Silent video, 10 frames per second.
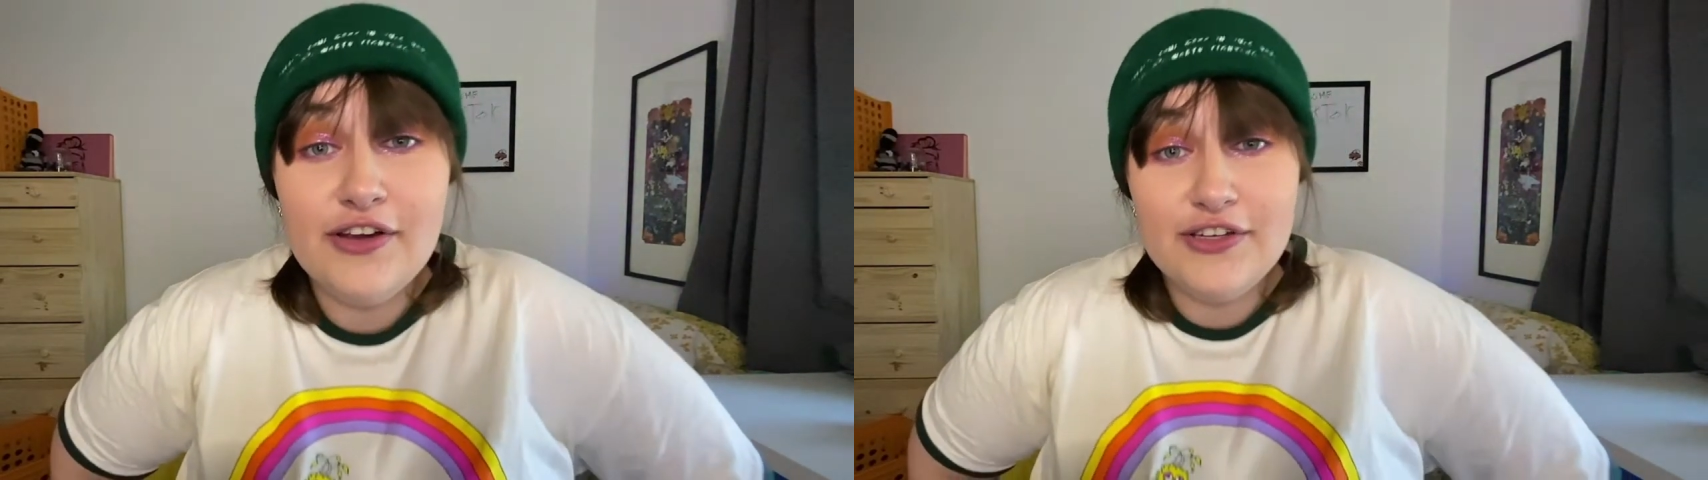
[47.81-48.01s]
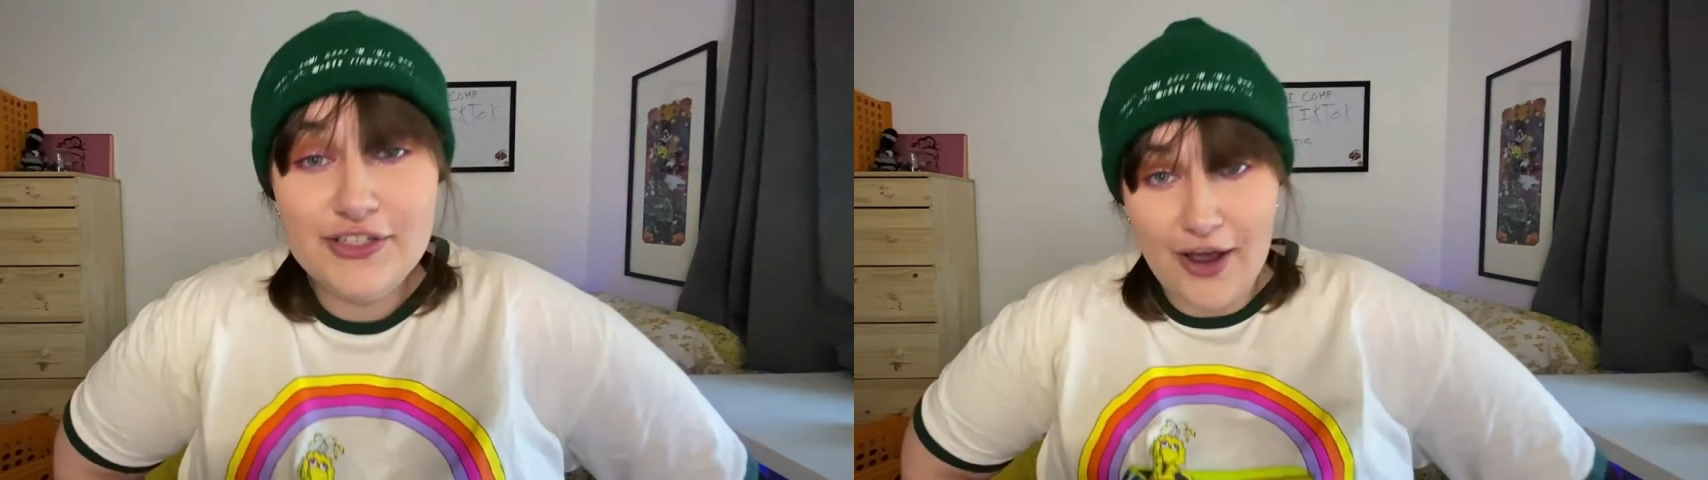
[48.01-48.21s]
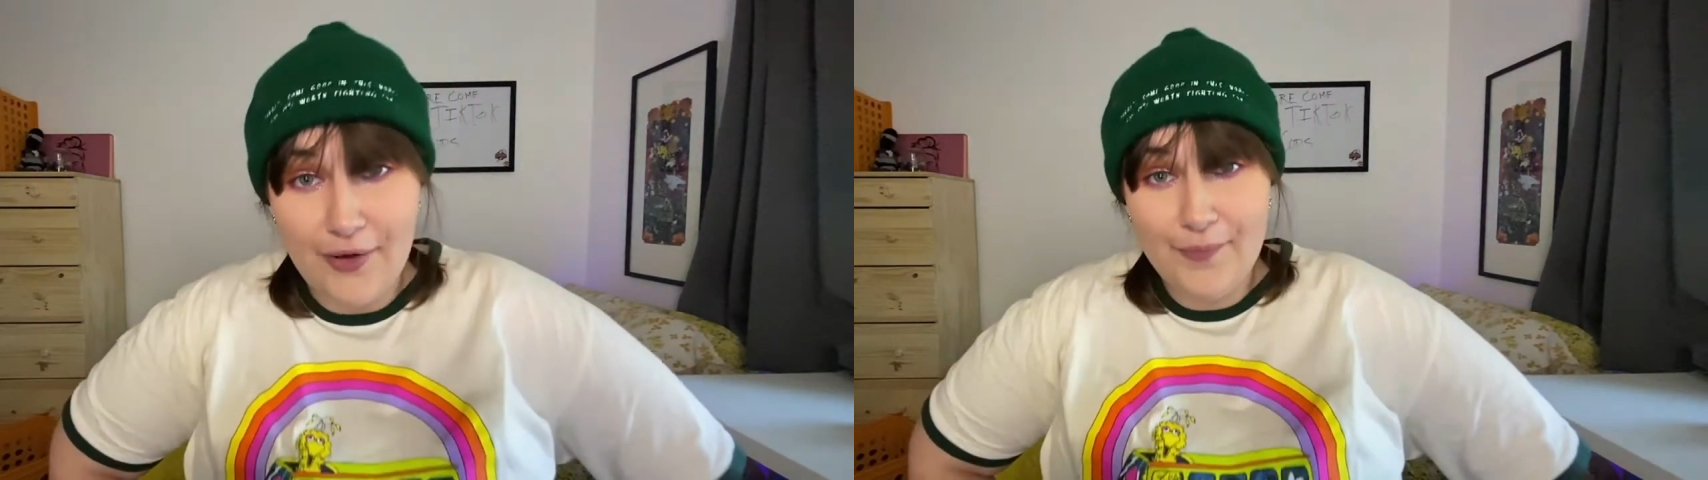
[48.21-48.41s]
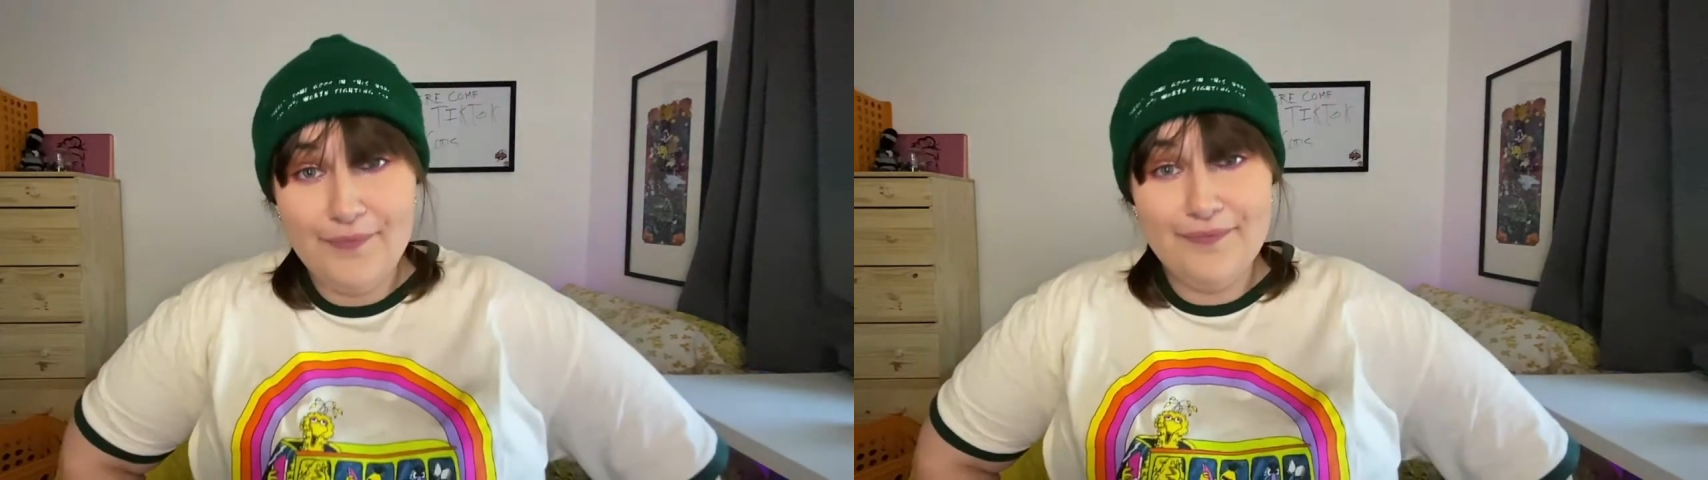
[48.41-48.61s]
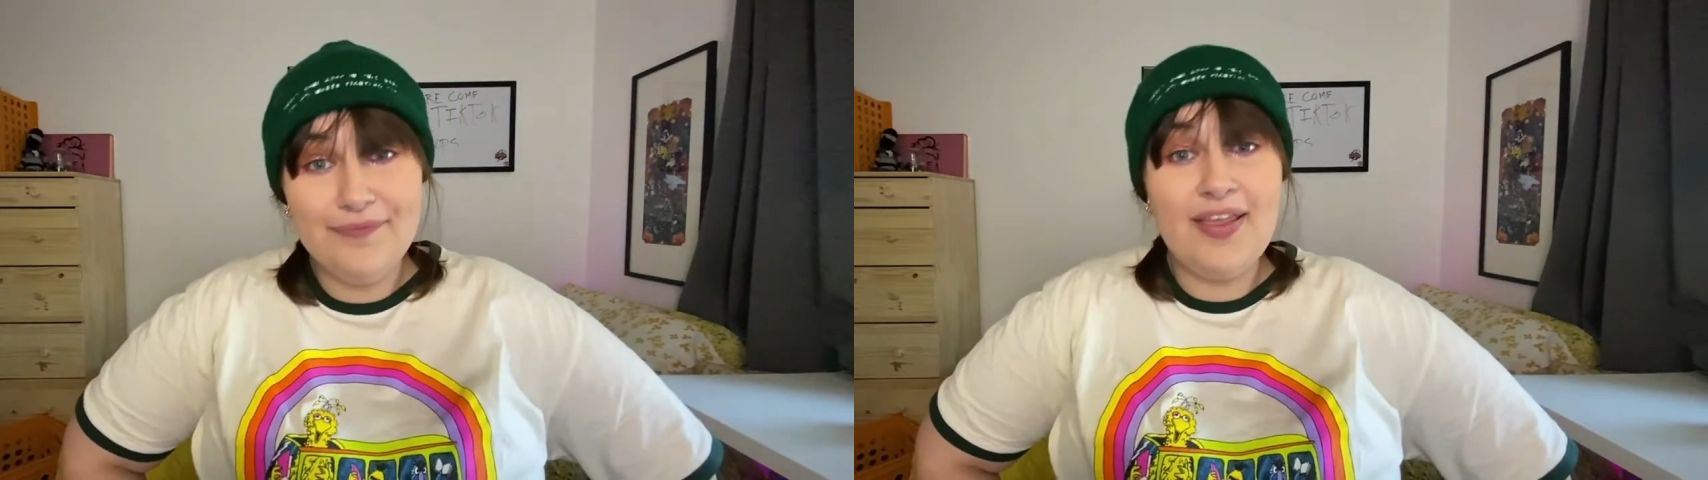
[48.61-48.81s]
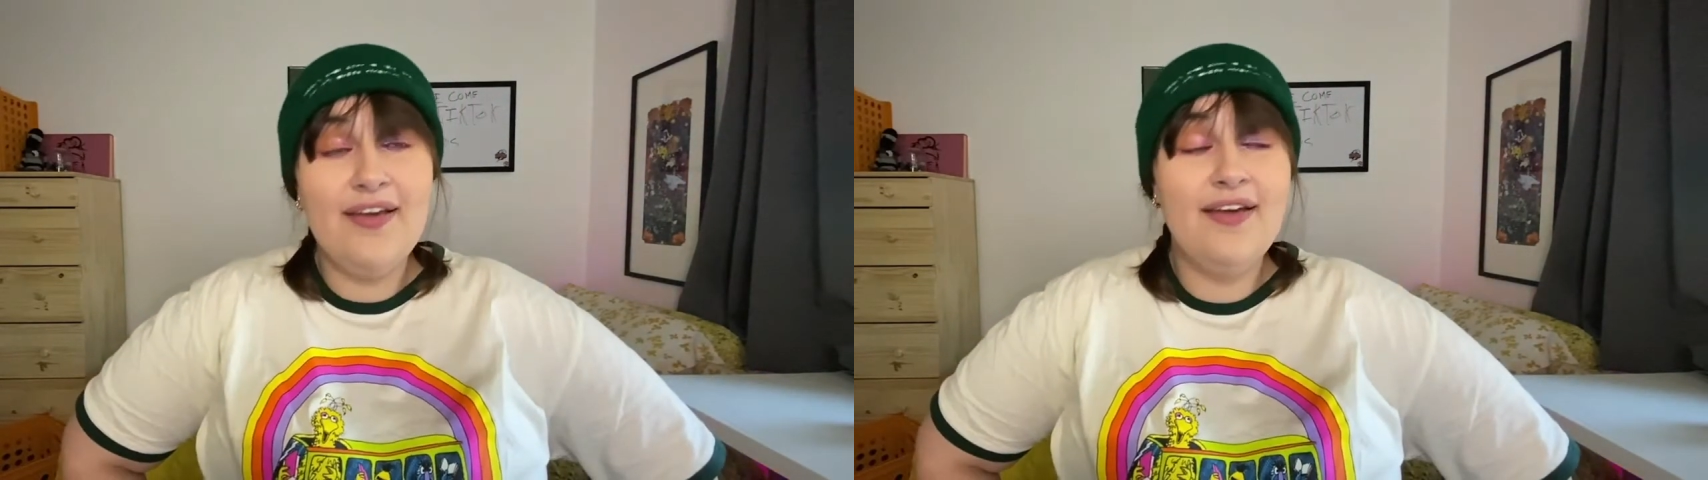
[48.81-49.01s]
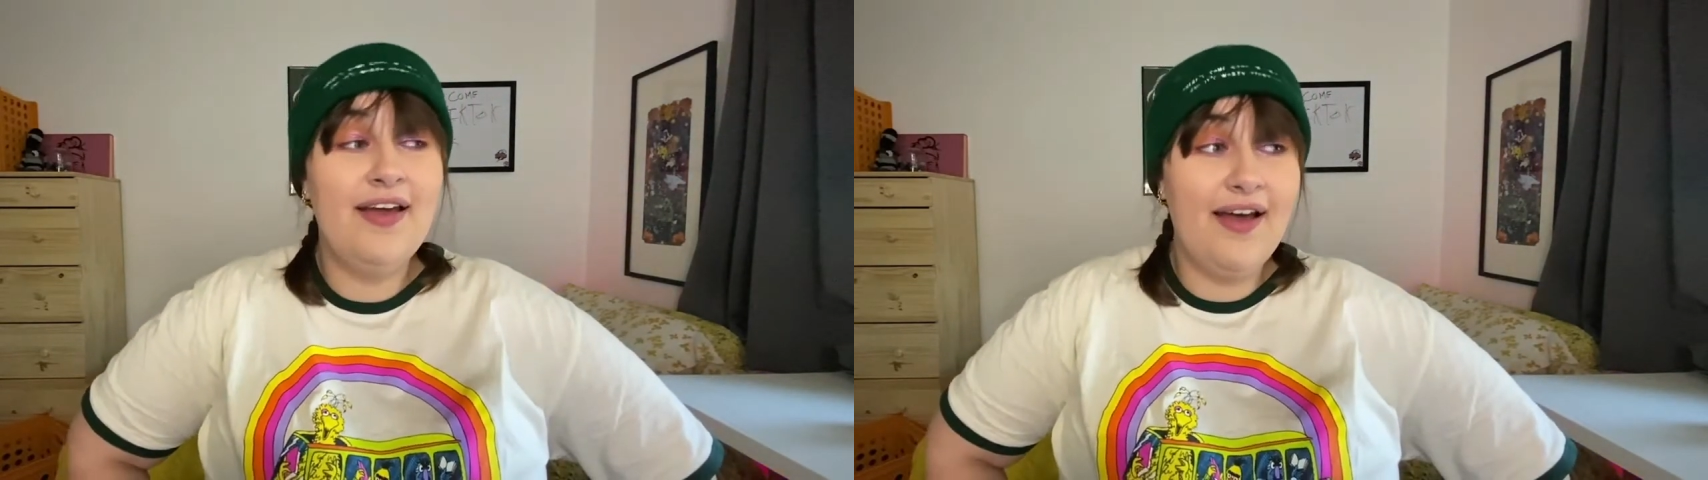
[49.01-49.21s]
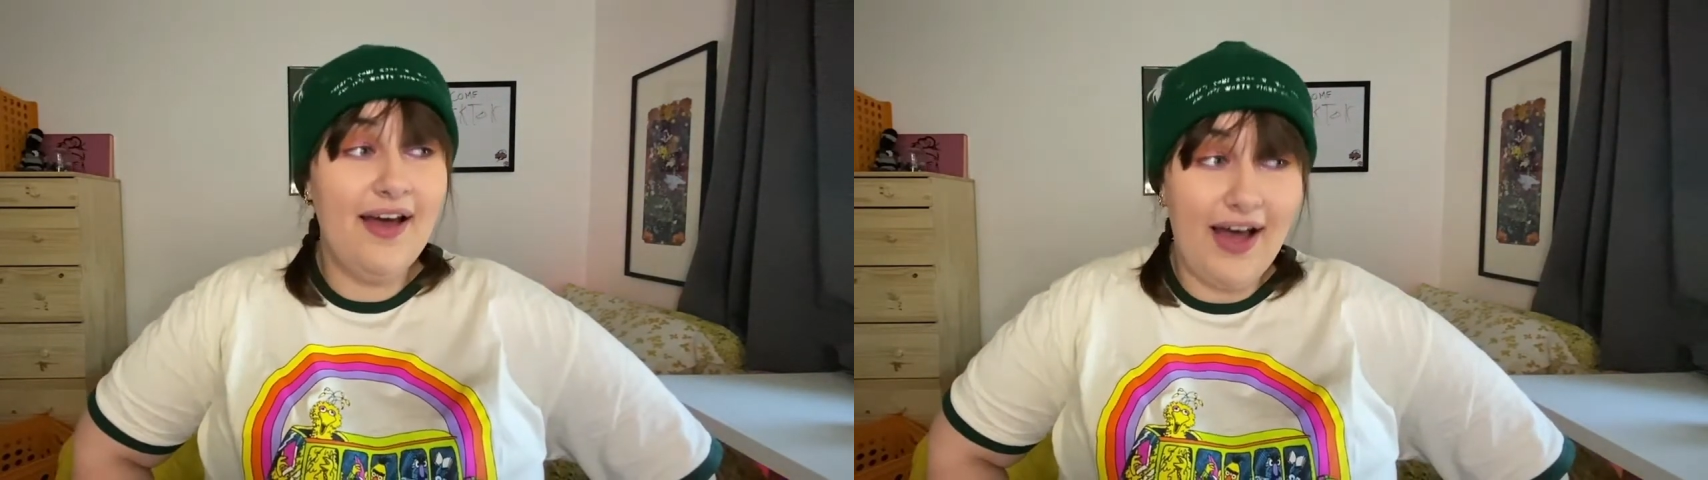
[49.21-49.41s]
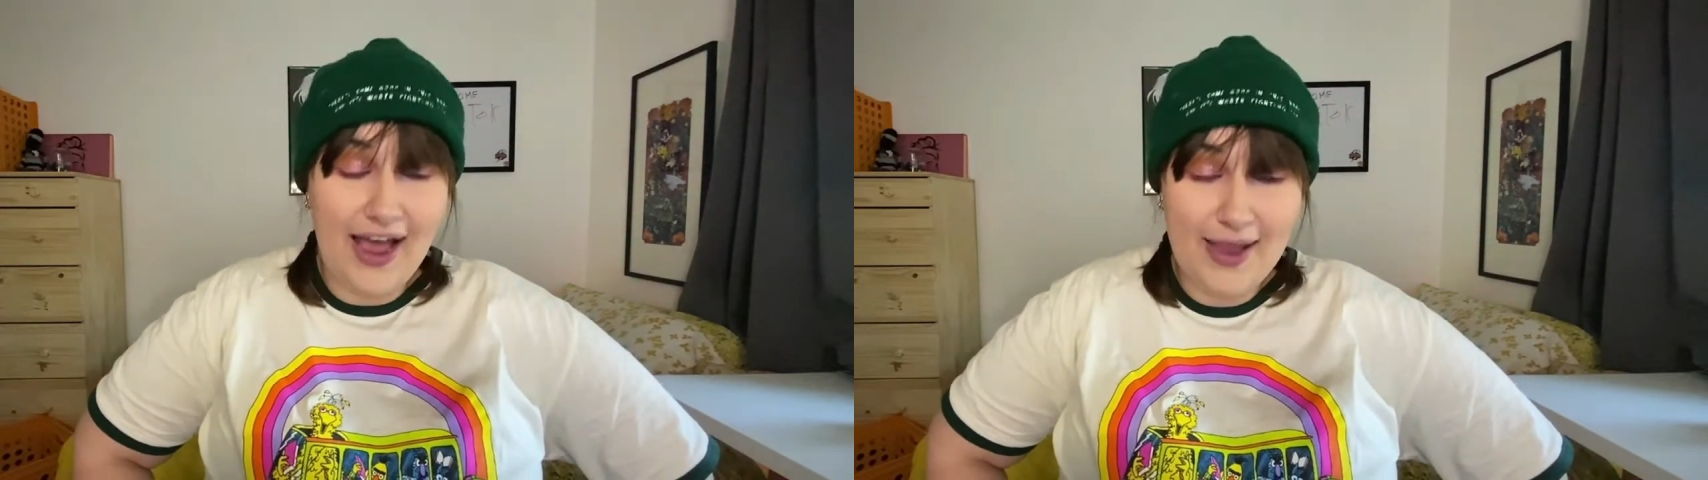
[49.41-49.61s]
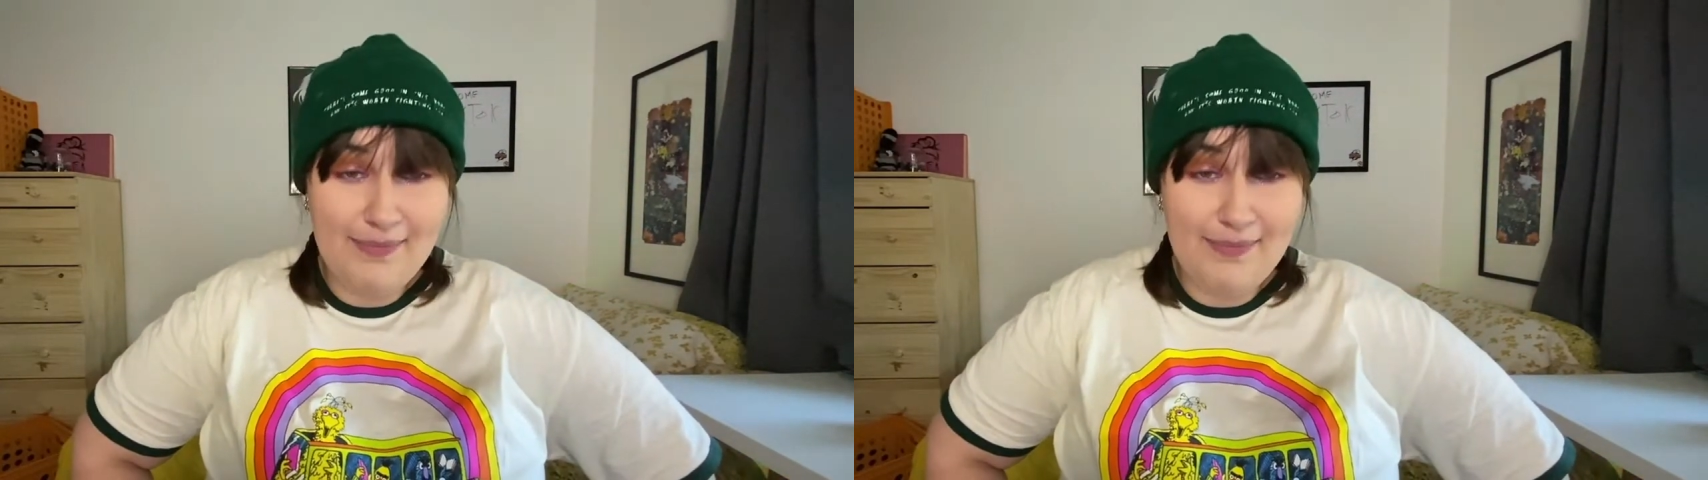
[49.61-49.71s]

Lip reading: So, I'm